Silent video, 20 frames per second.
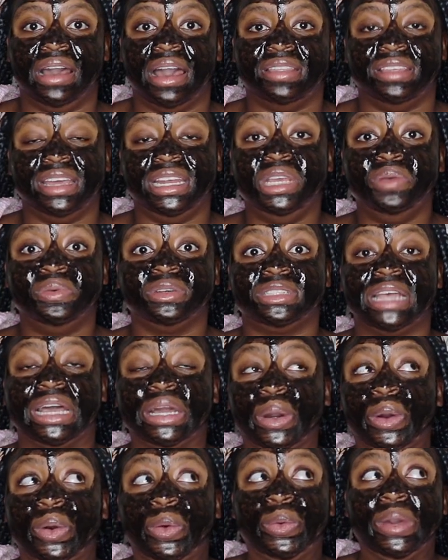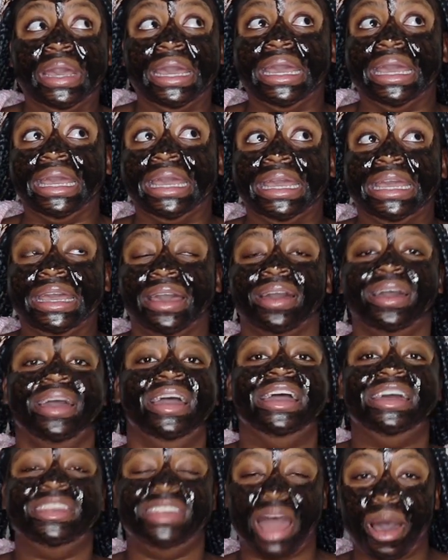And then he was like, okay.
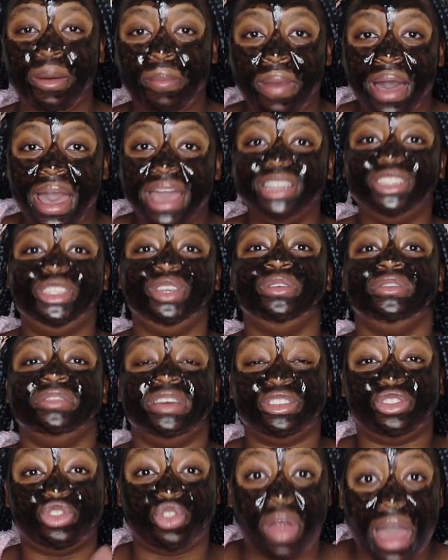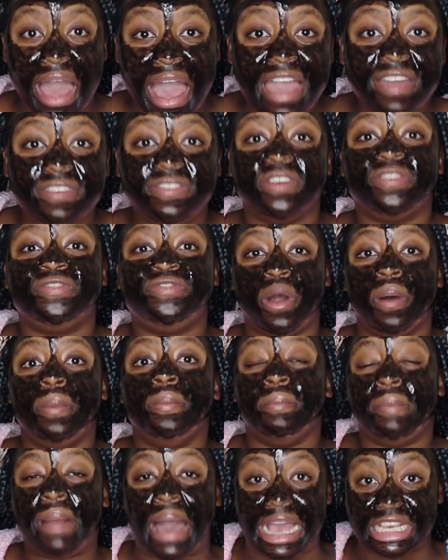Now, mind you, the drive
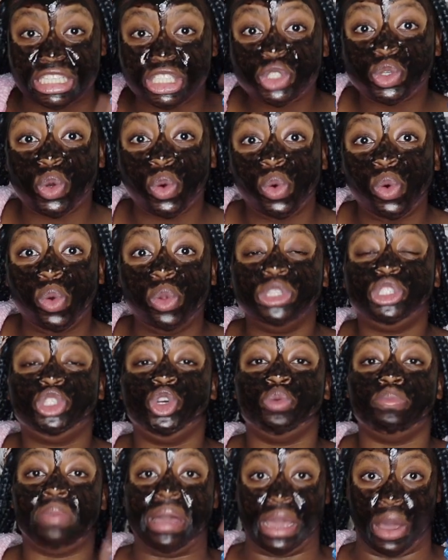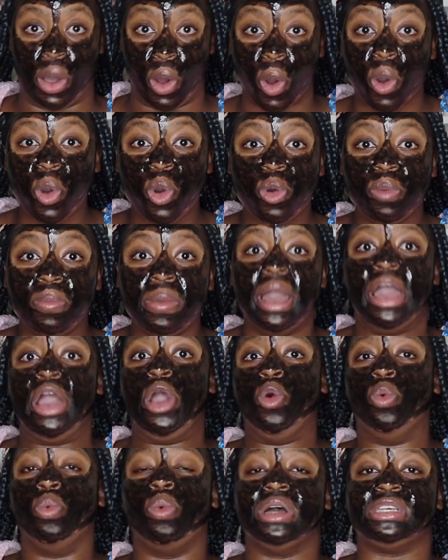from my school to my home
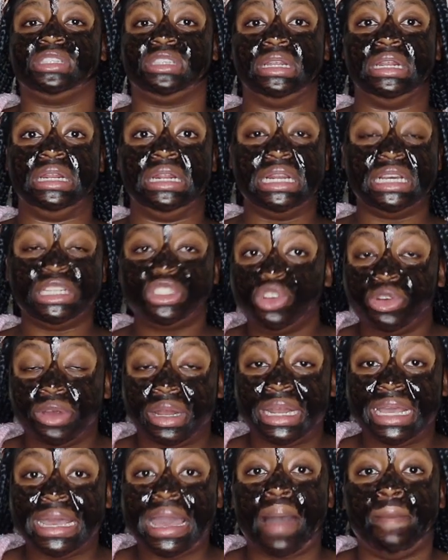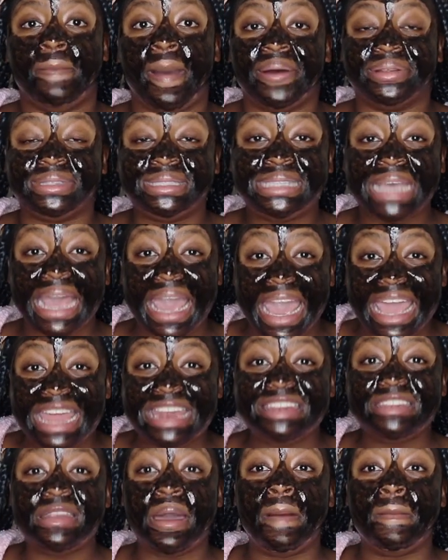was literally about
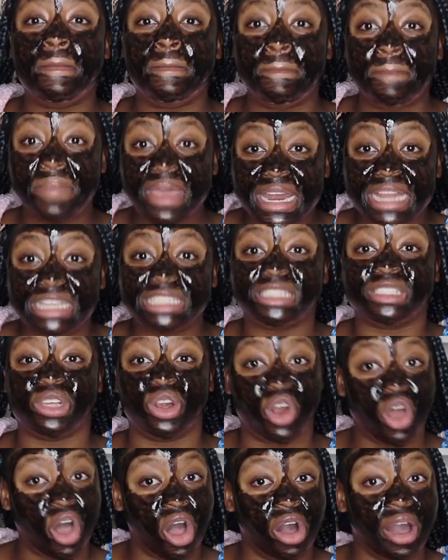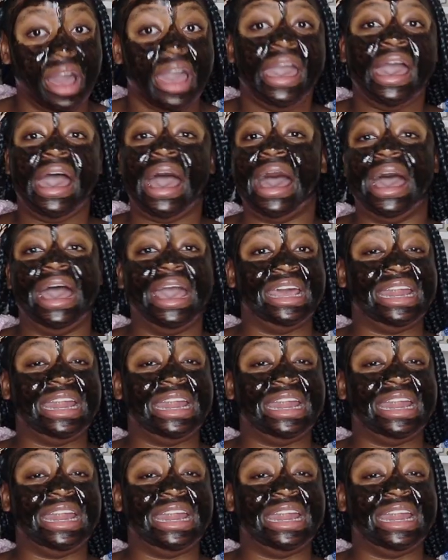10 minutes long. I